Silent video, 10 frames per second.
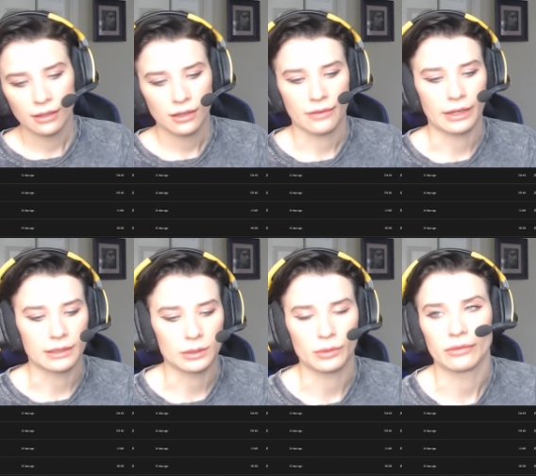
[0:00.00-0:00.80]
I've had
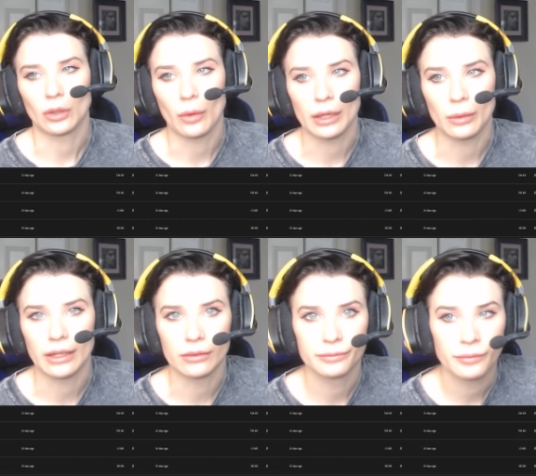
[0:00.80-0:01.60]
this one for quite a
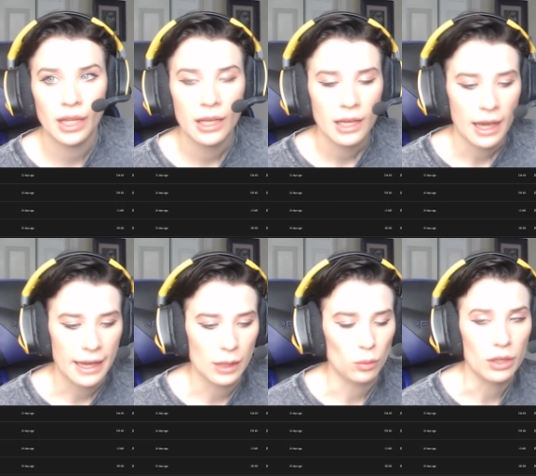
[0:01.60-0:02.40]
while. I
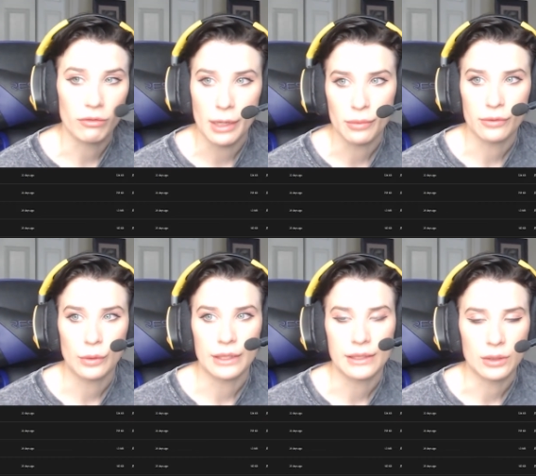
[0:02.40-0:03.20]
had one right before
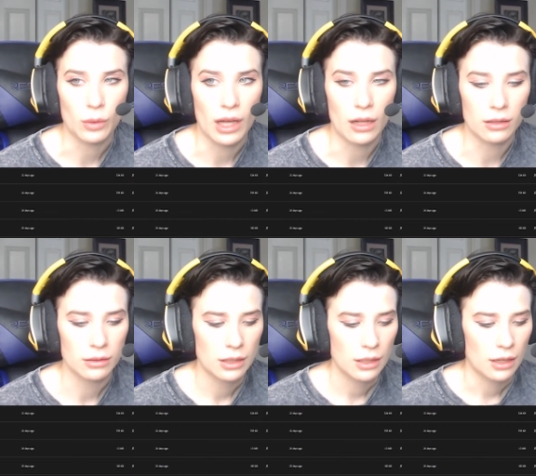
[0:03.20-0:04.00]
this as well,
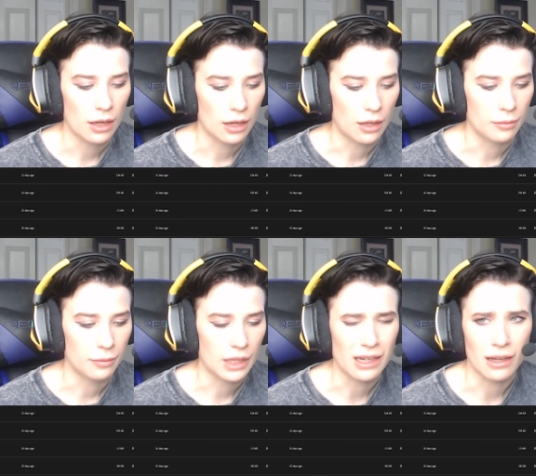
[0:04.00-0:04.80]

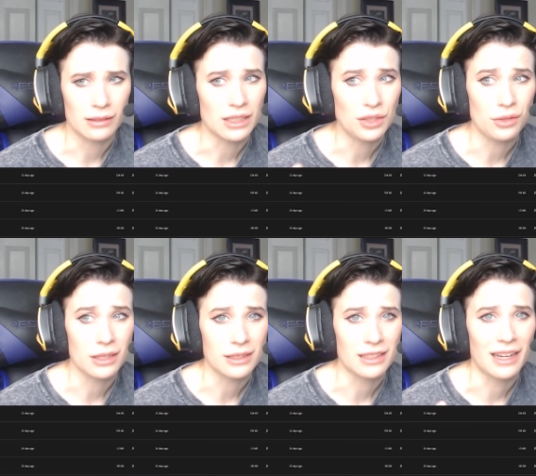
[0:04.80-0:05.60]
that I got in like
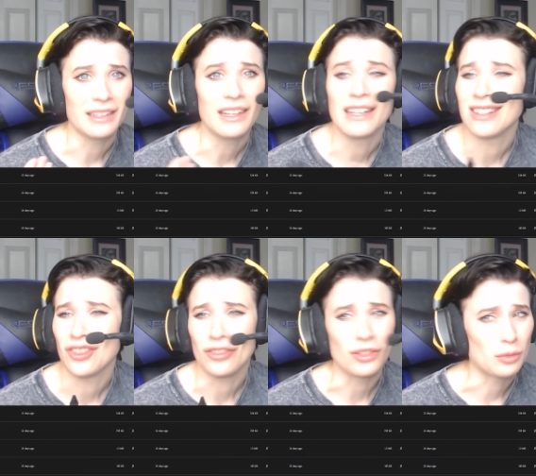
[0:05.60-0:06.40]
2009, and it
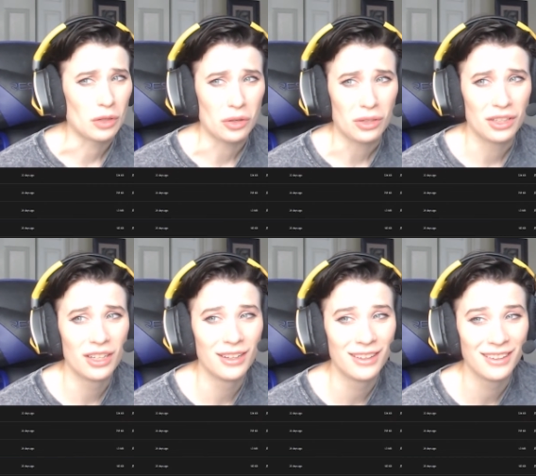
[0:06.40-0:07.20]
just broke.
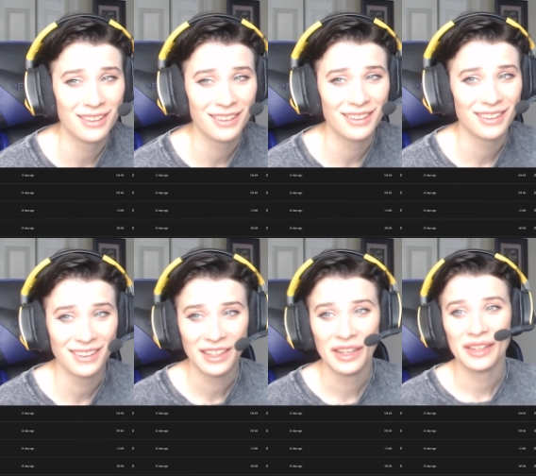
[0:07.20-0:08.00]

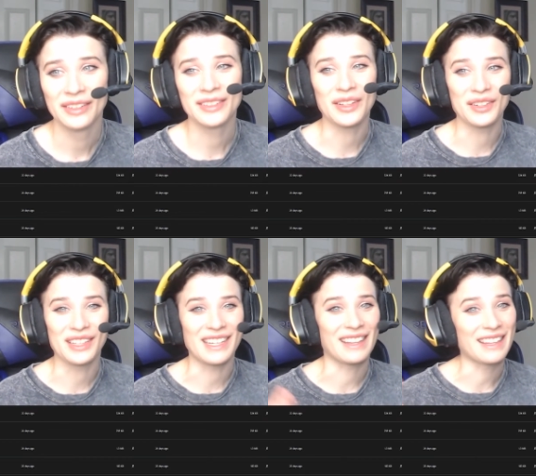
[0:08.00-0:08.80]
So
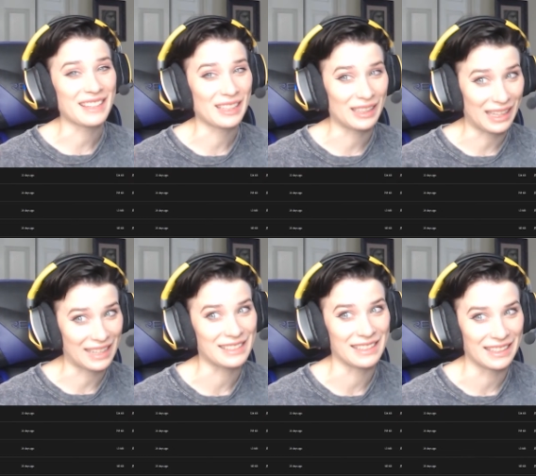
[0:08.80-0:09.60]
like that thing
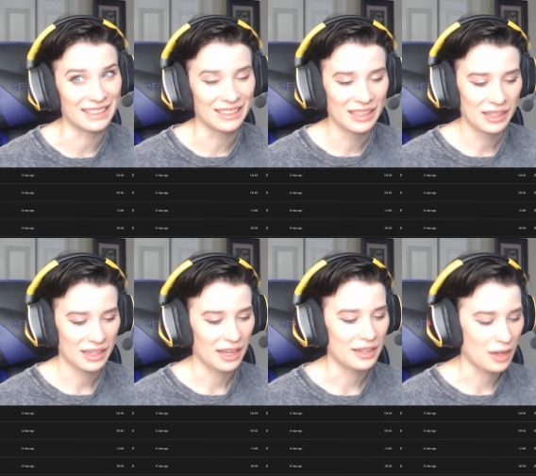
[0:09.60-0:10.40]
lasted
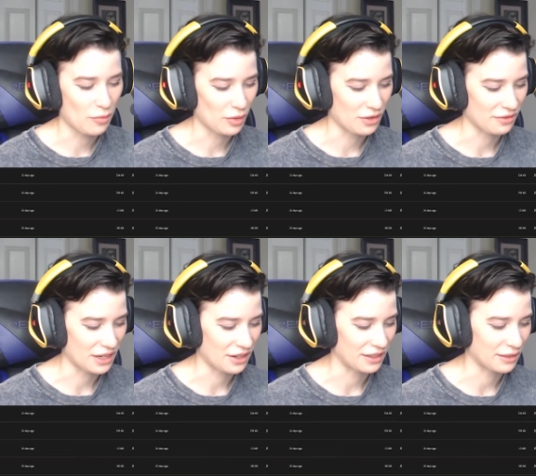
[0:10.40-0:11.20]
a number of
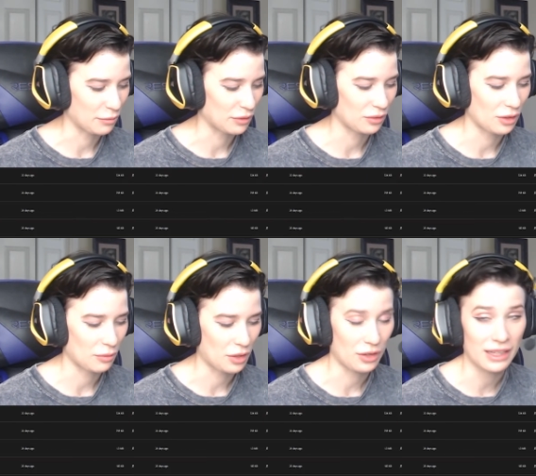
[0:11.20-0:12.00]
years before it
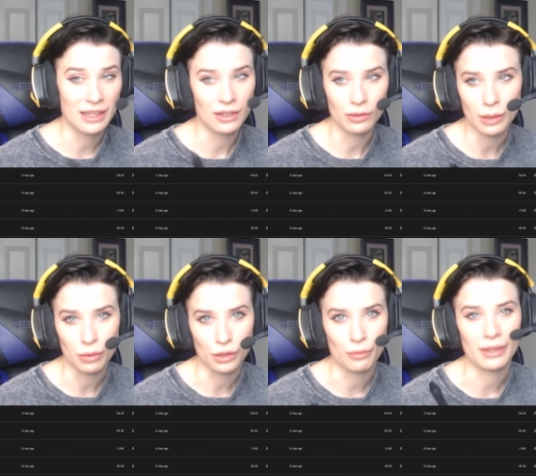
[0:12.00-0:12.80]
broke, and that only
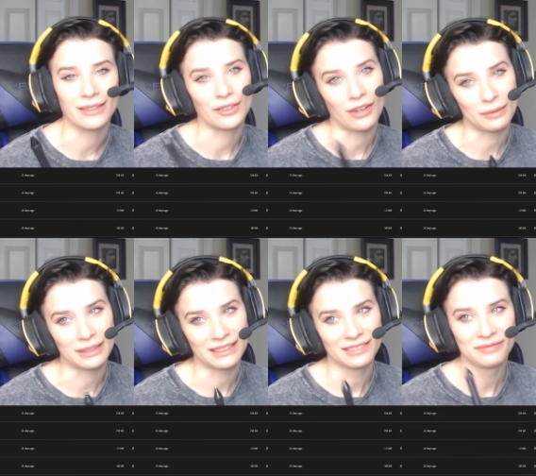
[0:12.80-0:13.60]
broke because I dropped it.